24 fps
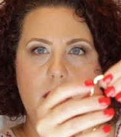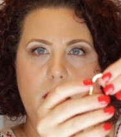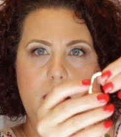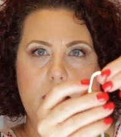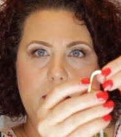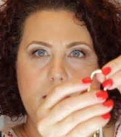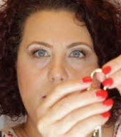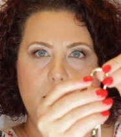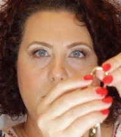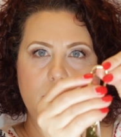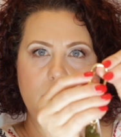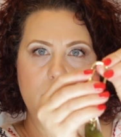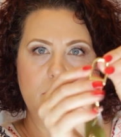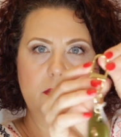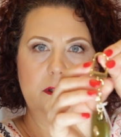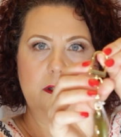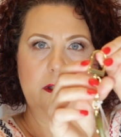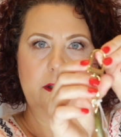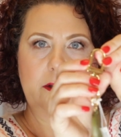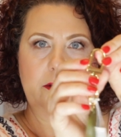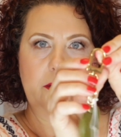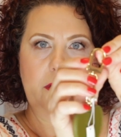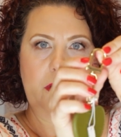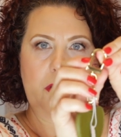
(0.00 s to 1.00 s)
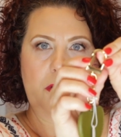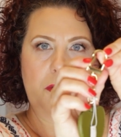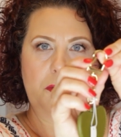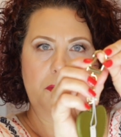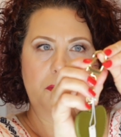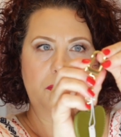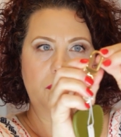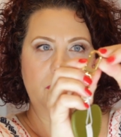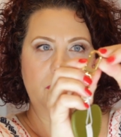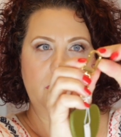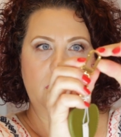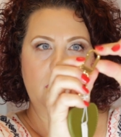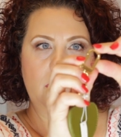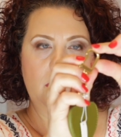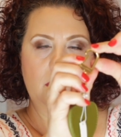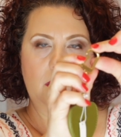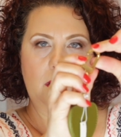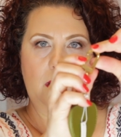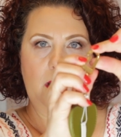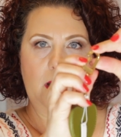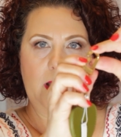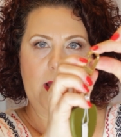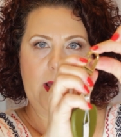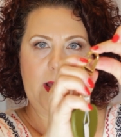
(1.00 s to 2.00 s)
a nice little gold
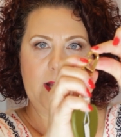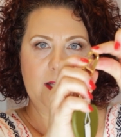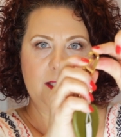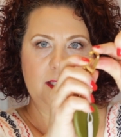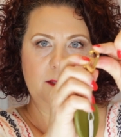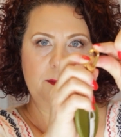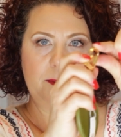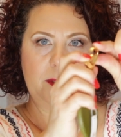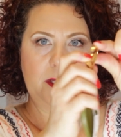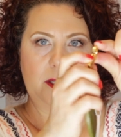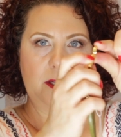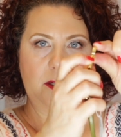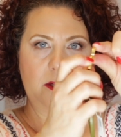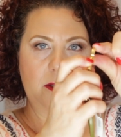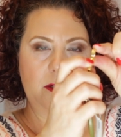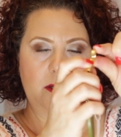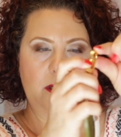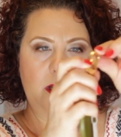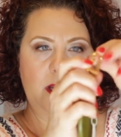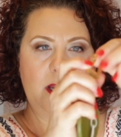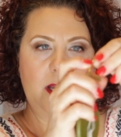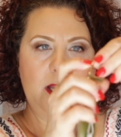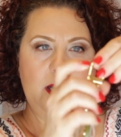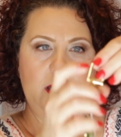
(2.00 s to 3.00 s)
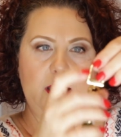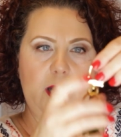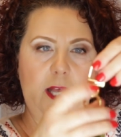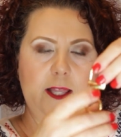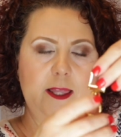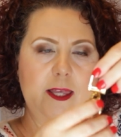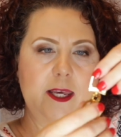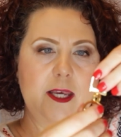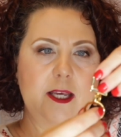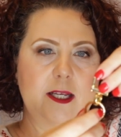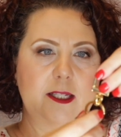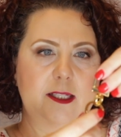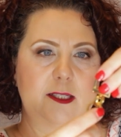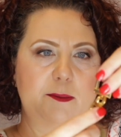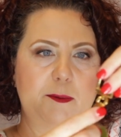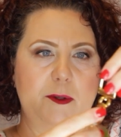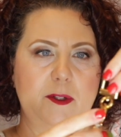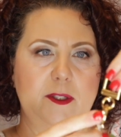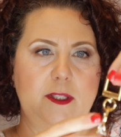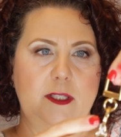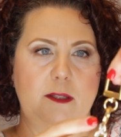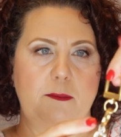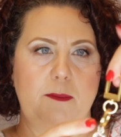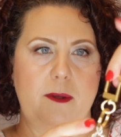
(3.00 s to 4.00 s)
clasp here. I think it's
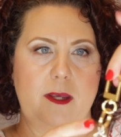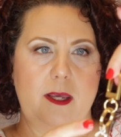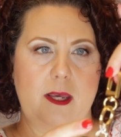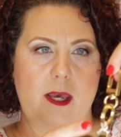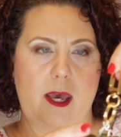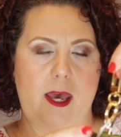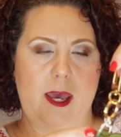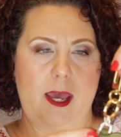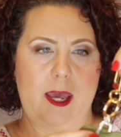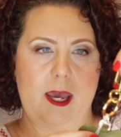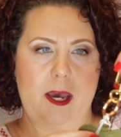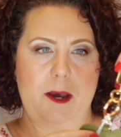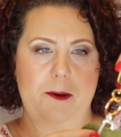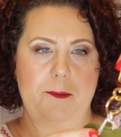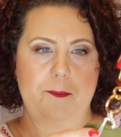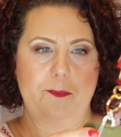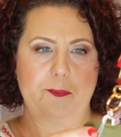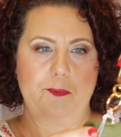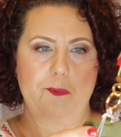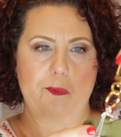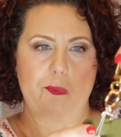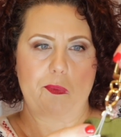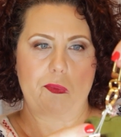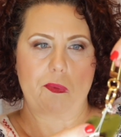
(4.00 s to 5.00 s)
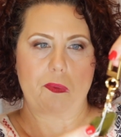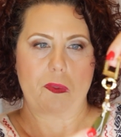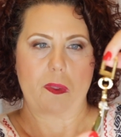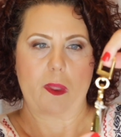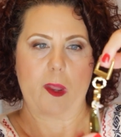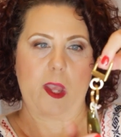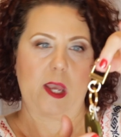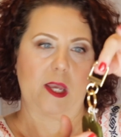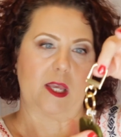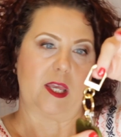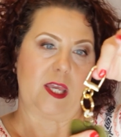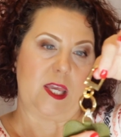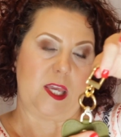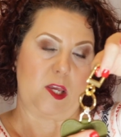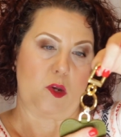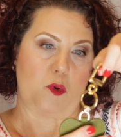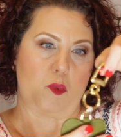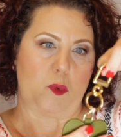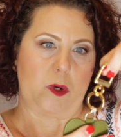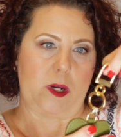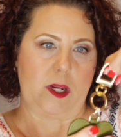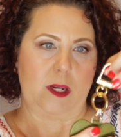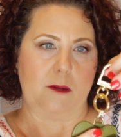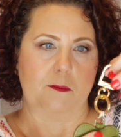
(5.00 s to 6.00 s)
supposed to be a, um, a key
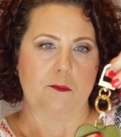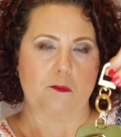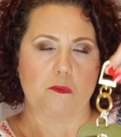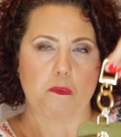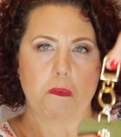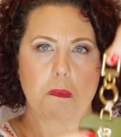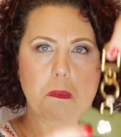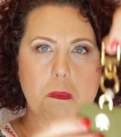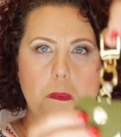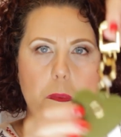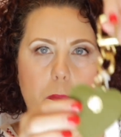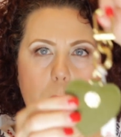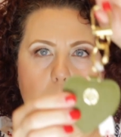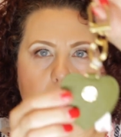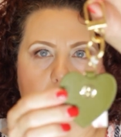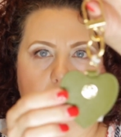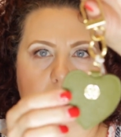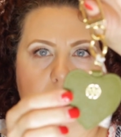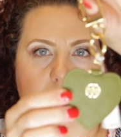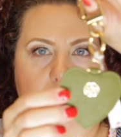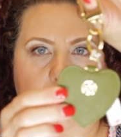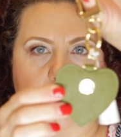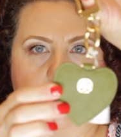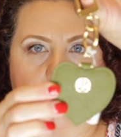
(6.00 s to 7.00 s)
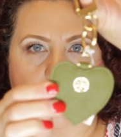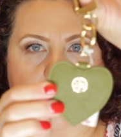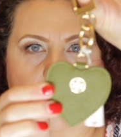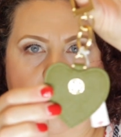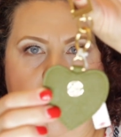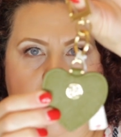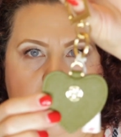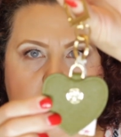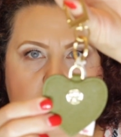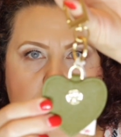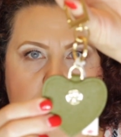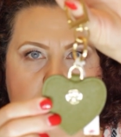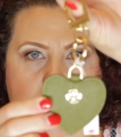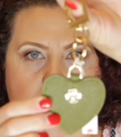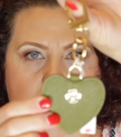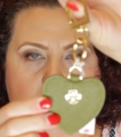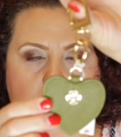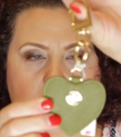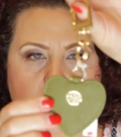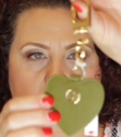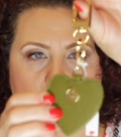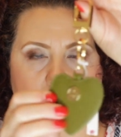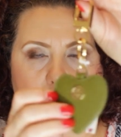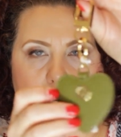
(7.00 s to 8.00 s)
ring, but I'm going to use it as a bag
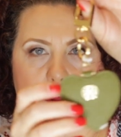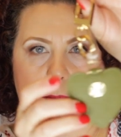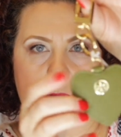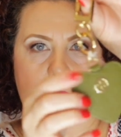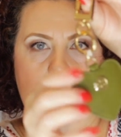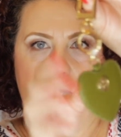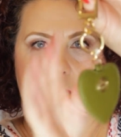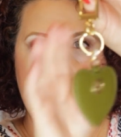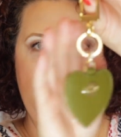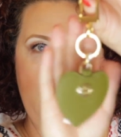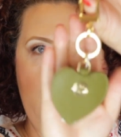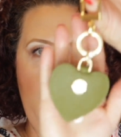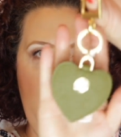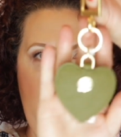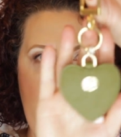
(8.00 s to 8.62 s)
charm. And then it